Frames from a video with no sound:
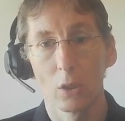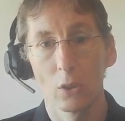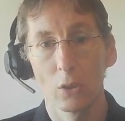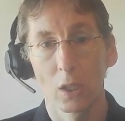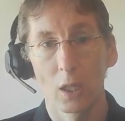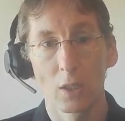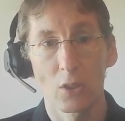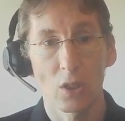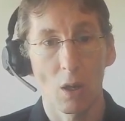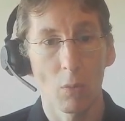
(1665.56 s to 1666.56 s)
you get a
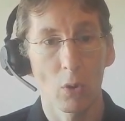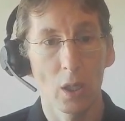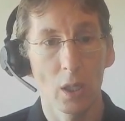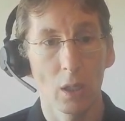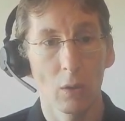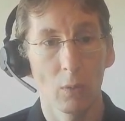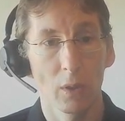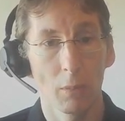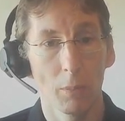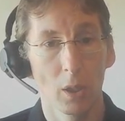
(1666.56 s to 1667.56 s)
summary
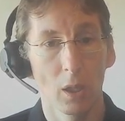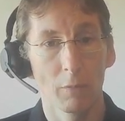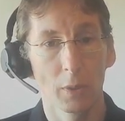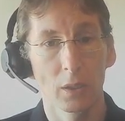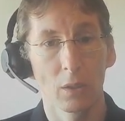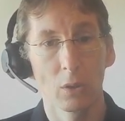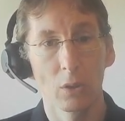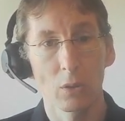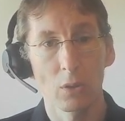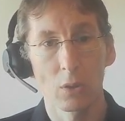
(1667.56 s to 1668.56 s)
with a bill of
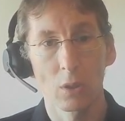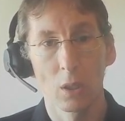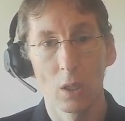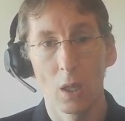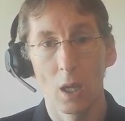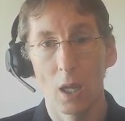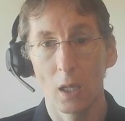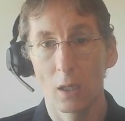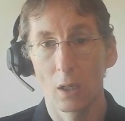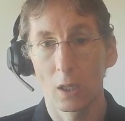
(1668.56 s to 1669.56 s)
materials.
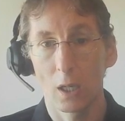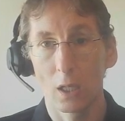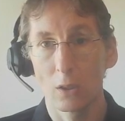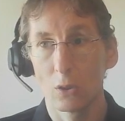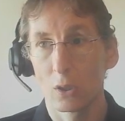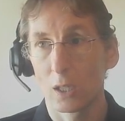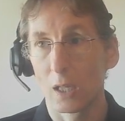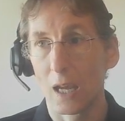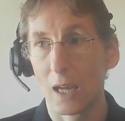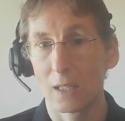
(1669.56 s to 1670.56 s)
And again, you
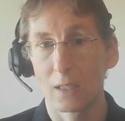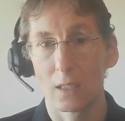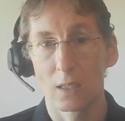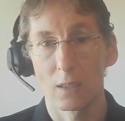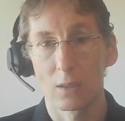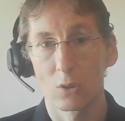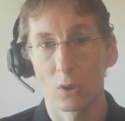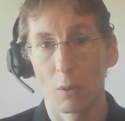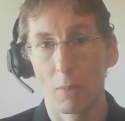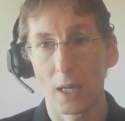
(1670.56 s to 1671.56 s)
can add this to
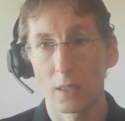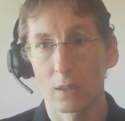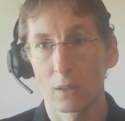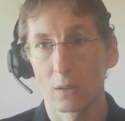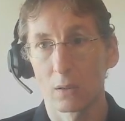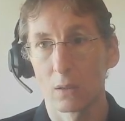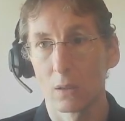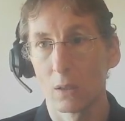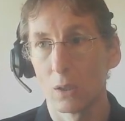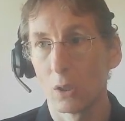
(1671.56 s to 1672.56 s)
your basket.
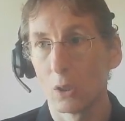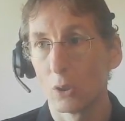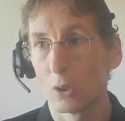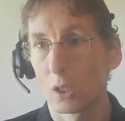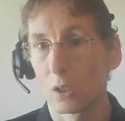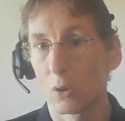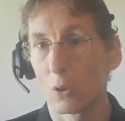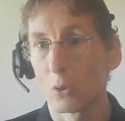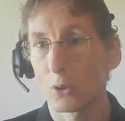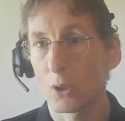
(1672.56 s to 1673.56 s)
You can
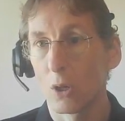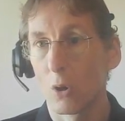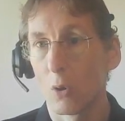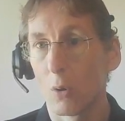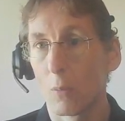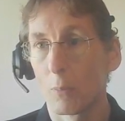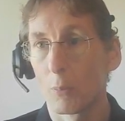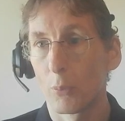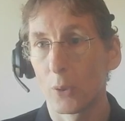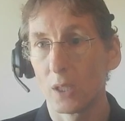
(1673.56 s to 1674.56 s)
also
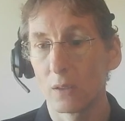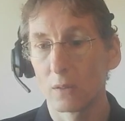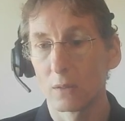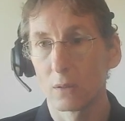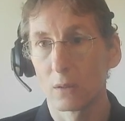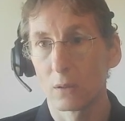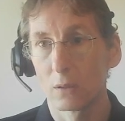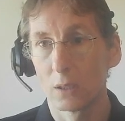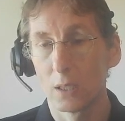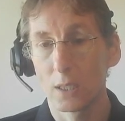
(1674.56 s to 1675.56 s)
print
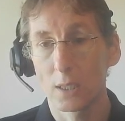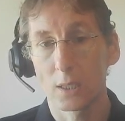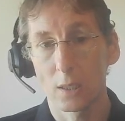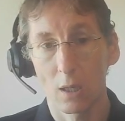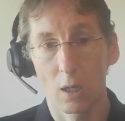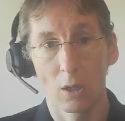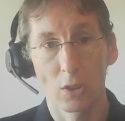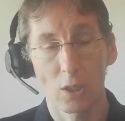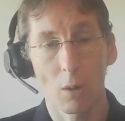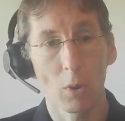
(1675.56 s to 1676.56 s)
this
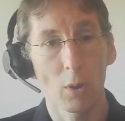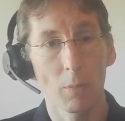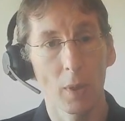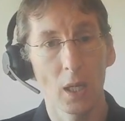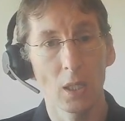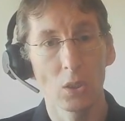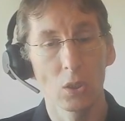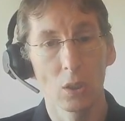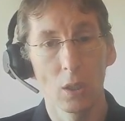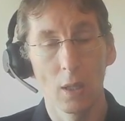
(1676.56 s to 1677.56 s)
summary
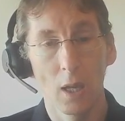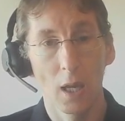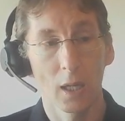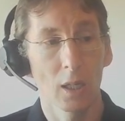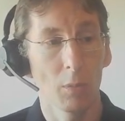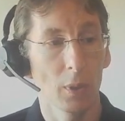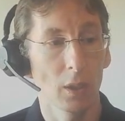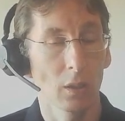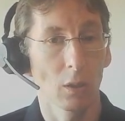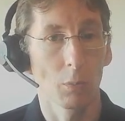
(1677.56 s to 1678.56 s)
page and keep
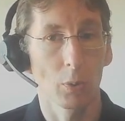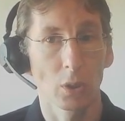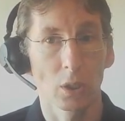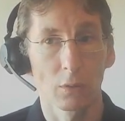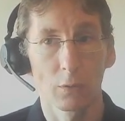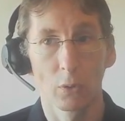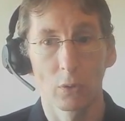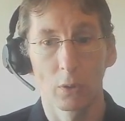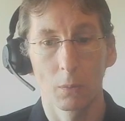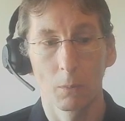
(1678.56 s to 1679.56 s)
it in your project
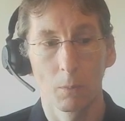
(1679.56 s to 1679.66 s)
folder.